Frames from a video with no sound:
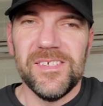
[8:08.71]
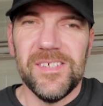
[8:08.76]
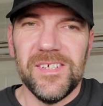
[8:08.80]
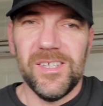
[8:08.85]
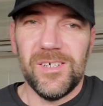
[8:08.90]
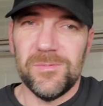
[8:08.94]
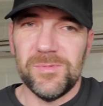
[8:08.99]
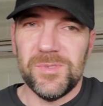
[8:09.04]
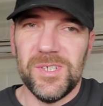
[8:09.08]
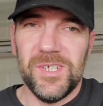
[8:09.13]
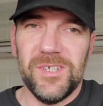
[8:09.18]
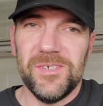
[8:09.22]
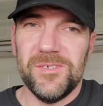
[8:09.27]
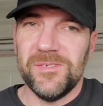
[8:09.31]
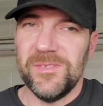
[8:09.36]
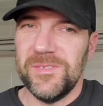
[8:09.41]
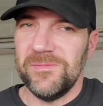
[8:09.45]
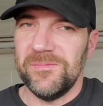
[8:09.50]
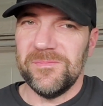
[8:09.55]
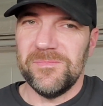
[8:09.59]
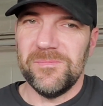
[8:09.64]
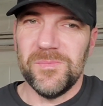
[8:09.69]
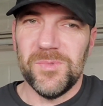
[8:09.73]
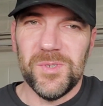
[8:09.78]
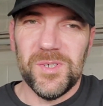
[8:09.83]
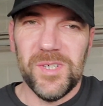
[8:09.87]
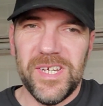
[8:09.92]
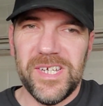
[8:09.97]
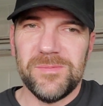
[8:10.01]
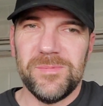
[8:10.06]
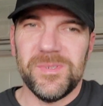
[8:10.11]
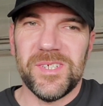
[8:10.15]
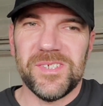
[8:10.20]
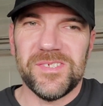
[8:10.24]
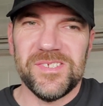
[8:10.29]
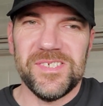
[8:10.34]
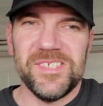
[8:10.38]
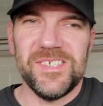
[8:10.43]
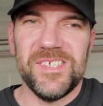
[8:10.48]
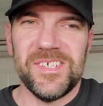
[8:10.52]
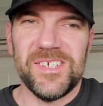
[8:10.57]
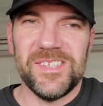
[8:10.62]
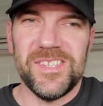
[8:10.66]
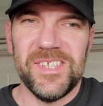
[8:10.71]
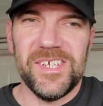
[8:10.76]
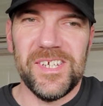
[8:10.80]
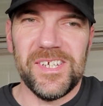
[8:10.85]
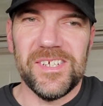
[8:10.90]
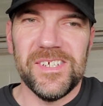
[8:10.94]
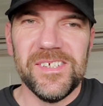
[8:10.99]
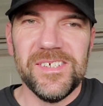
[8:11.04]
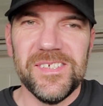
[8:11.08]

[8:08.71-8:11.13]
Helps you out in more aspects than you can think.